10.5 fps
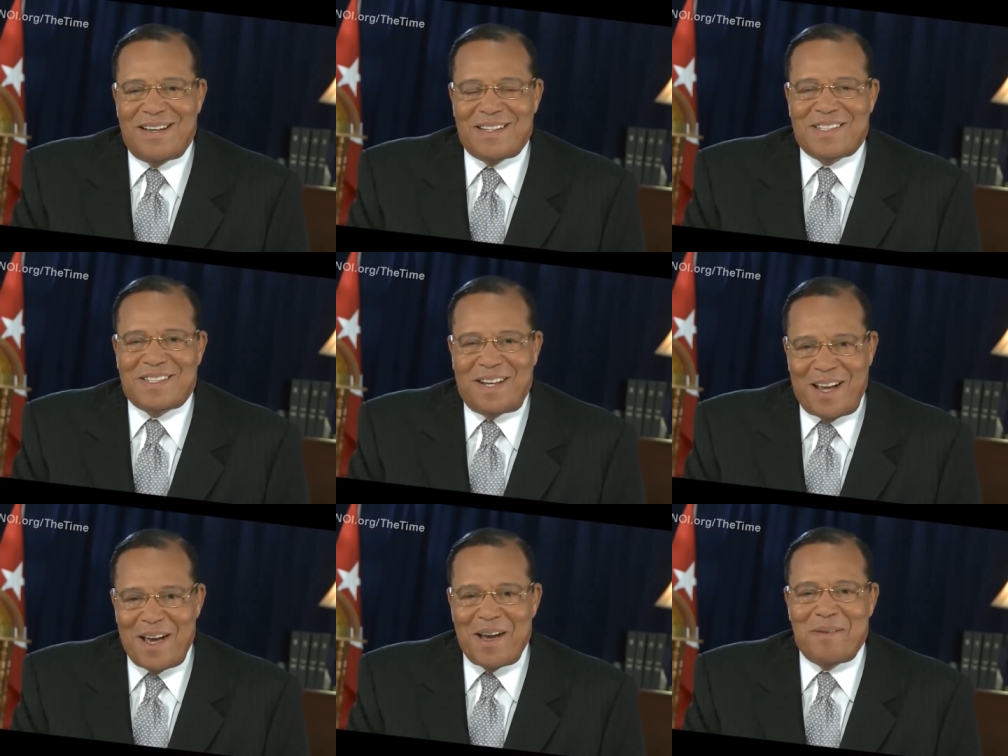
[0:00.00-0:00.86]

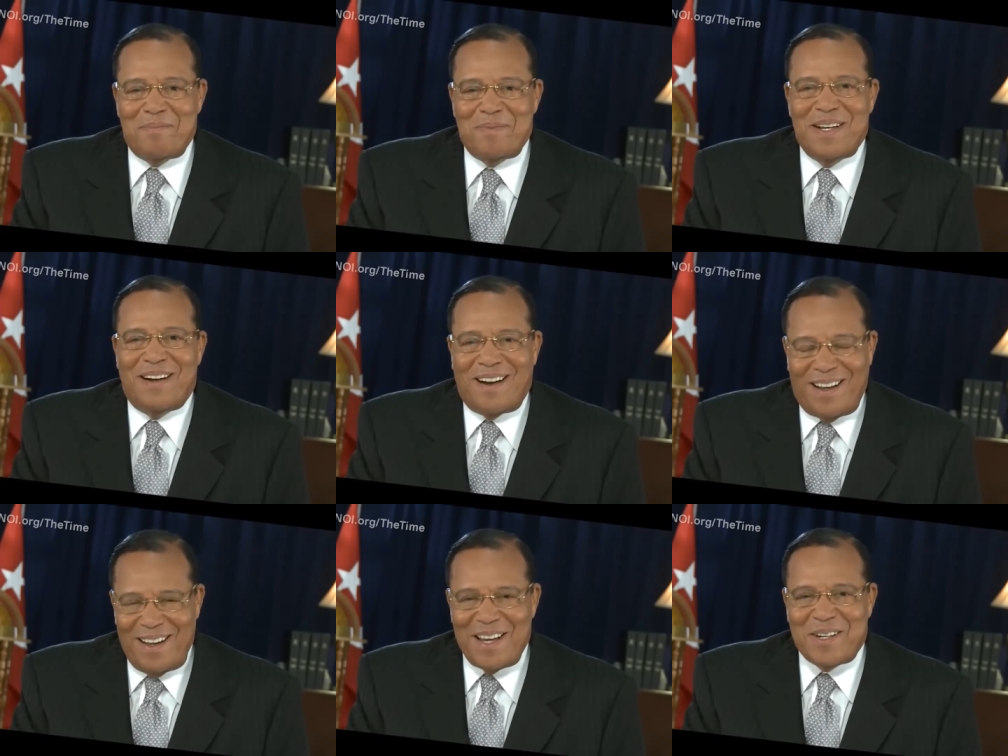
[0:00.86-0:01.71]
Assalamu
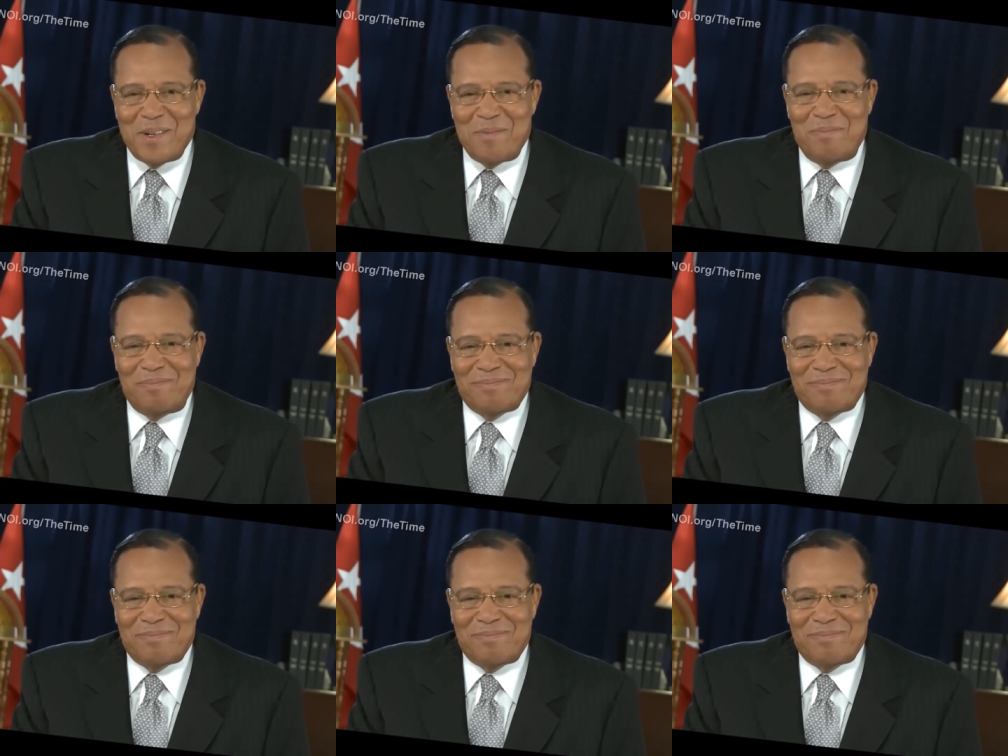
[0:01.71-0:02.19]
alaikum.